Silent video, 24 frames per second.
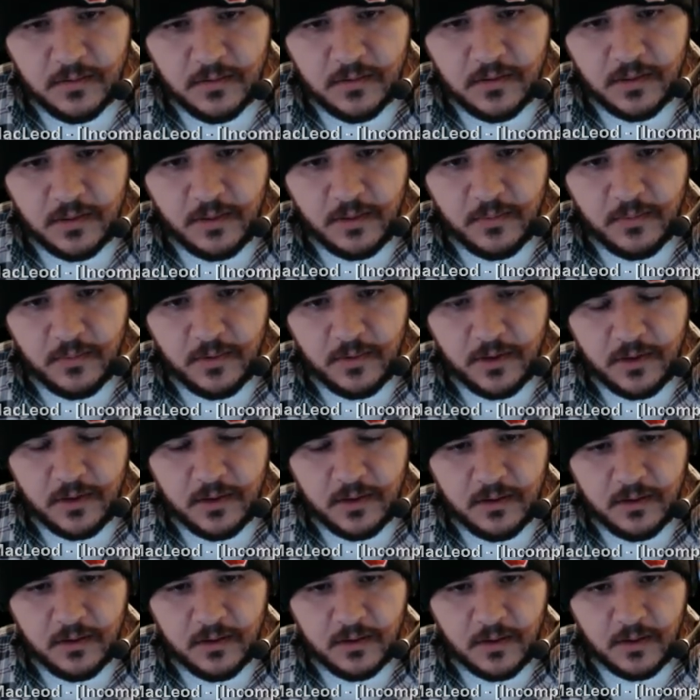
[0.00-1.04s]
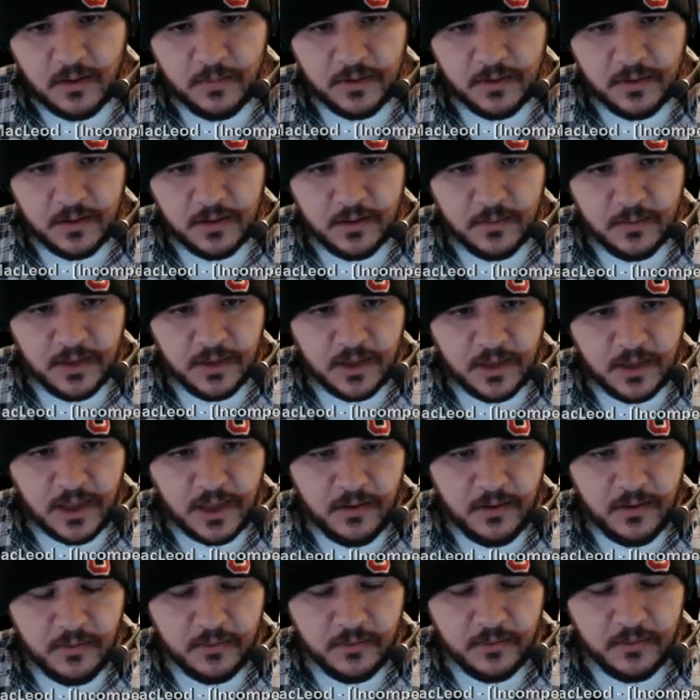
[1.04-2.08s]
that way I'll be coming
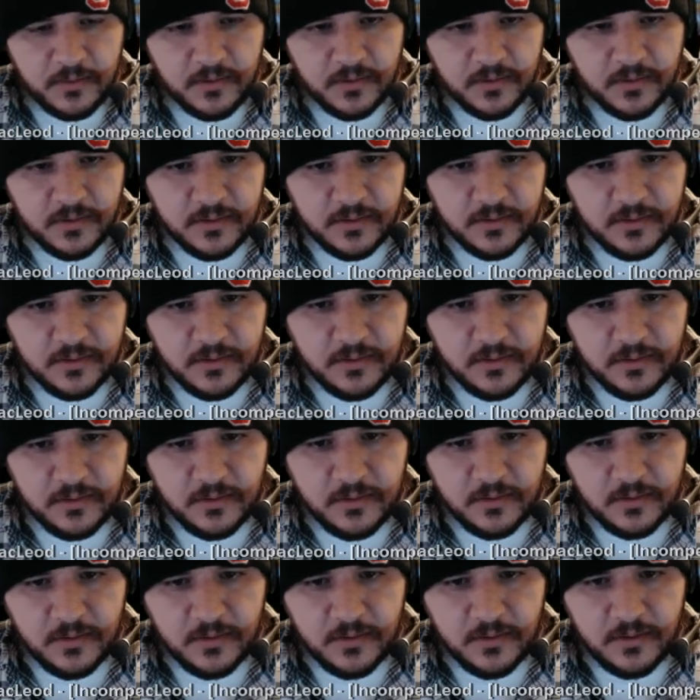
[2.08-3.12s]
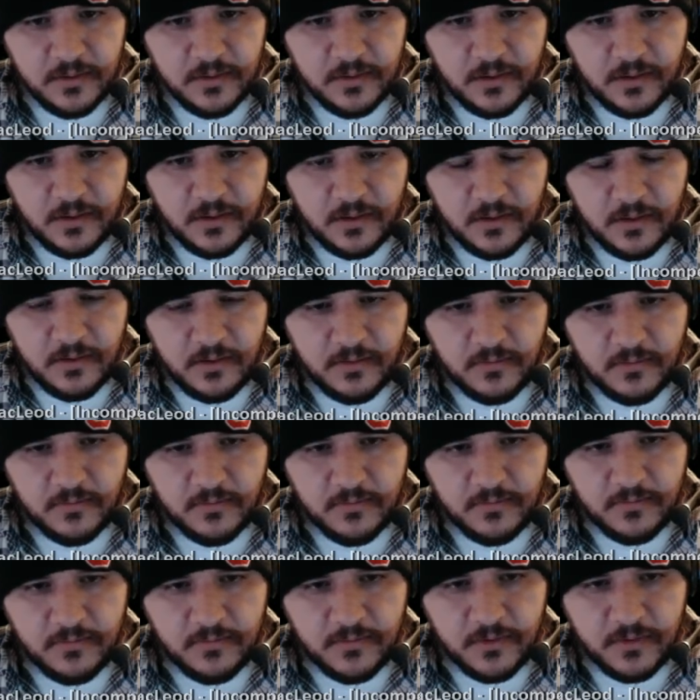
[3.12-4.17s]
out of
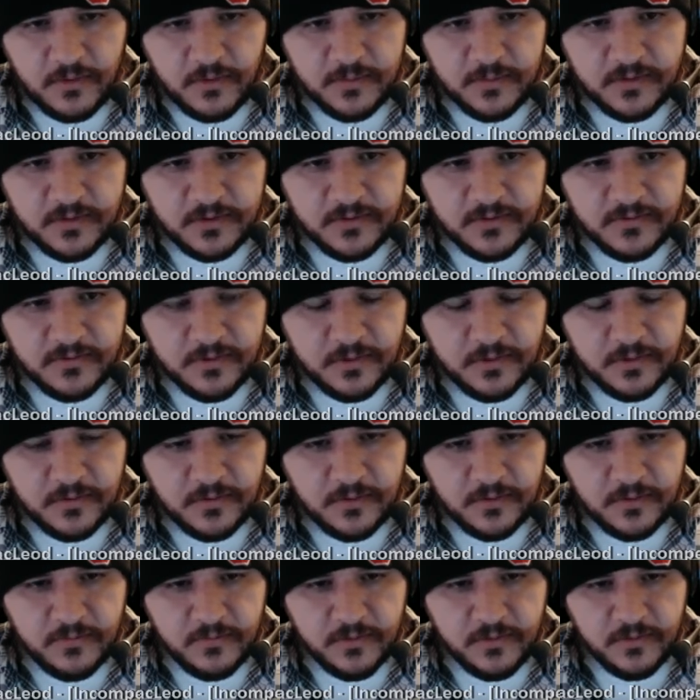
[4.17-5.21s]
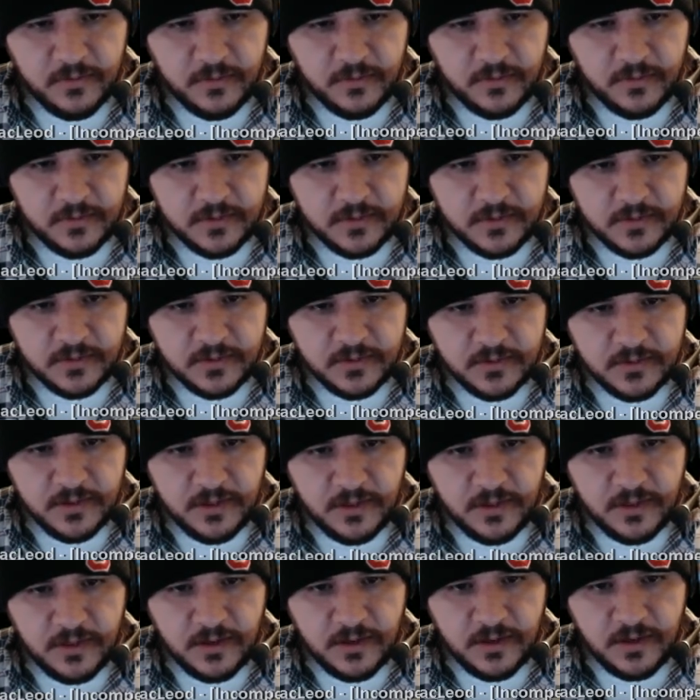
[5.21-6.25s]
Kerbin's sphere of influence
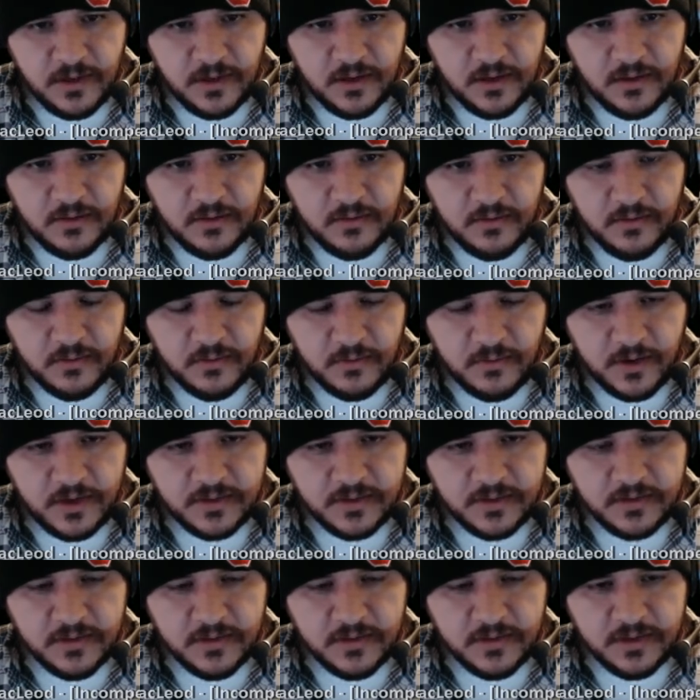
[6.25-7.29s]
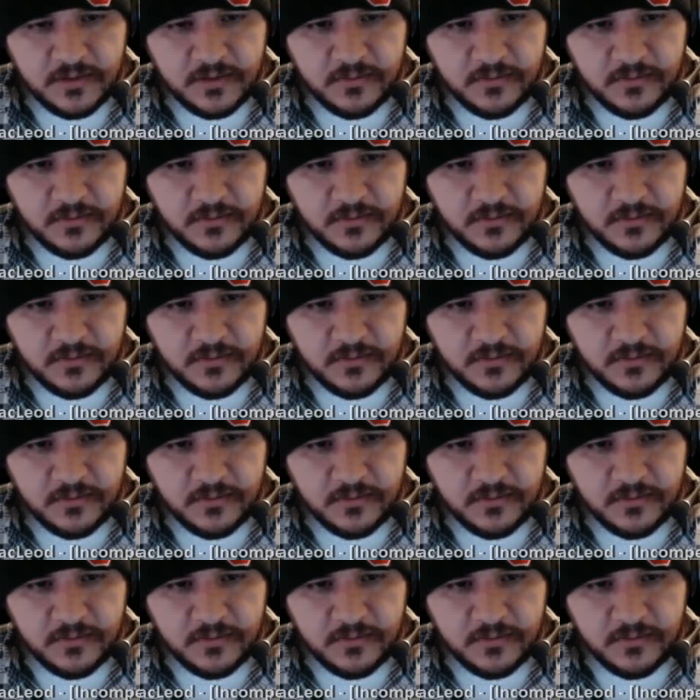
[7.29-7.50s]
in a direction that's